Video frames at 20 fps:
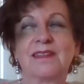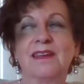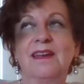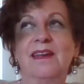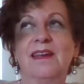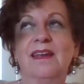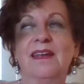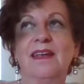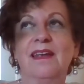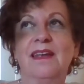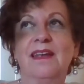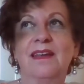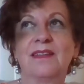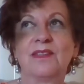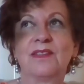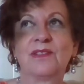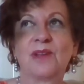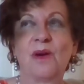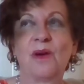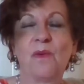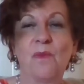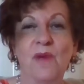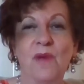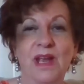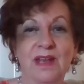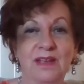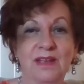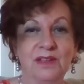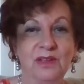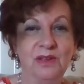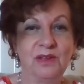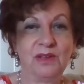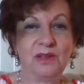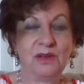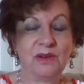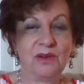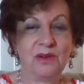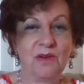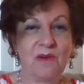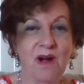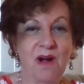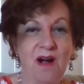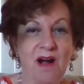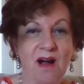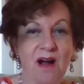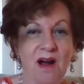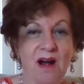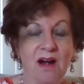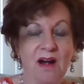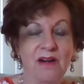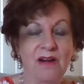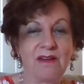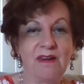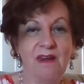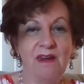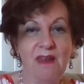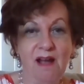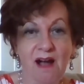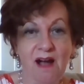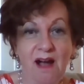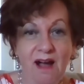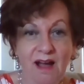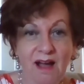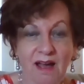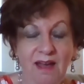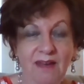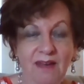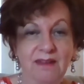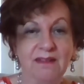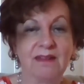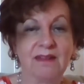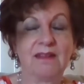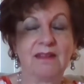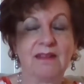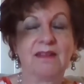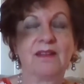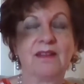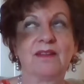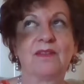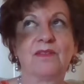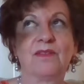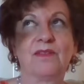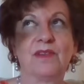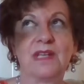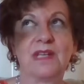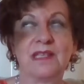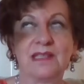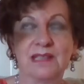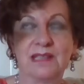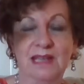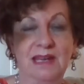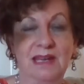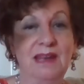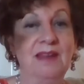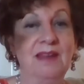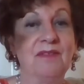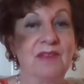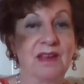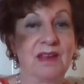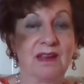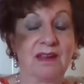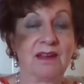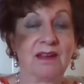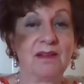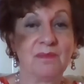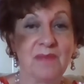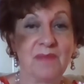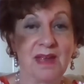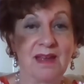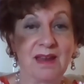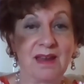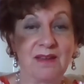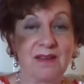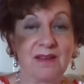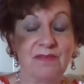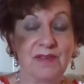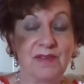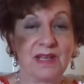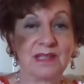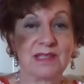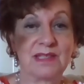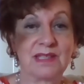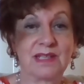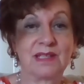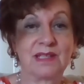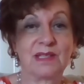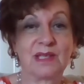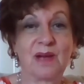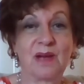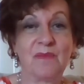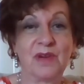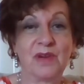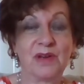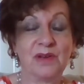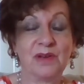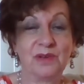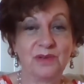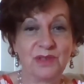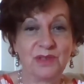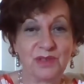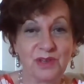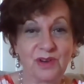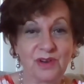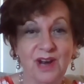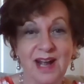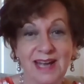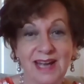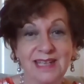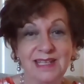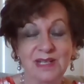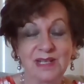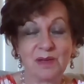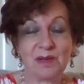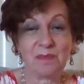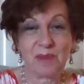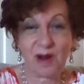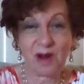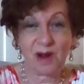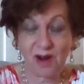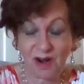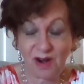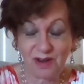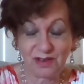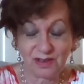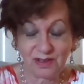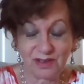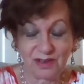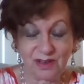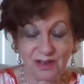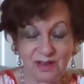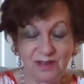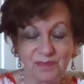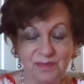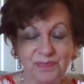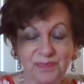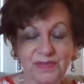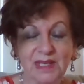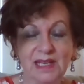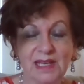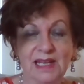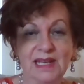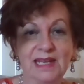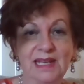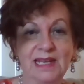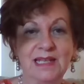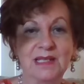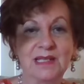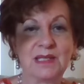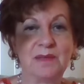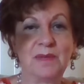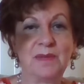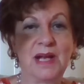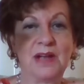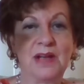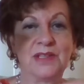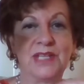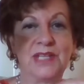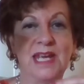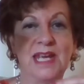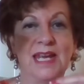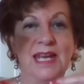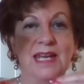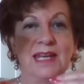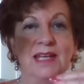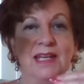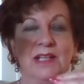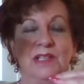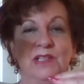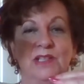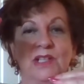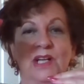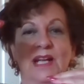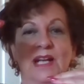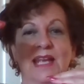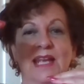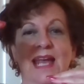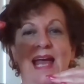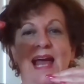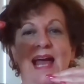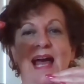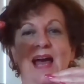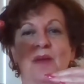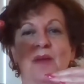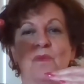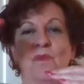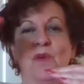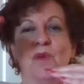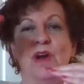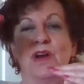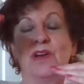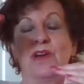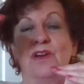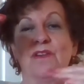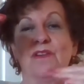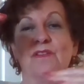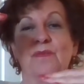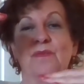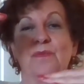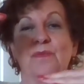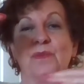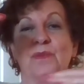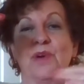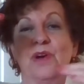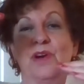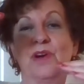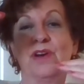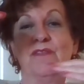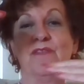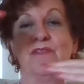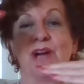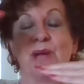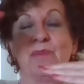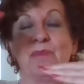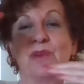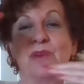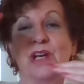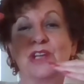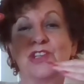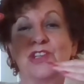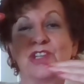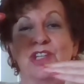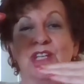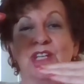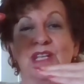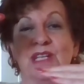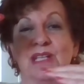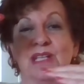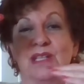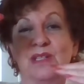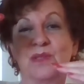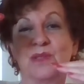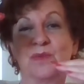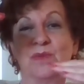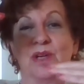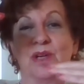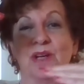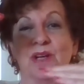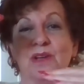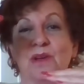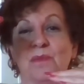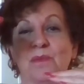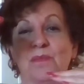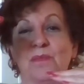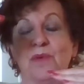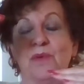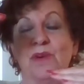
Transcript: And so when you are not receiving, manifesting someone who's your ideal partner, it's about taking a look at where your current vibration is, where your point of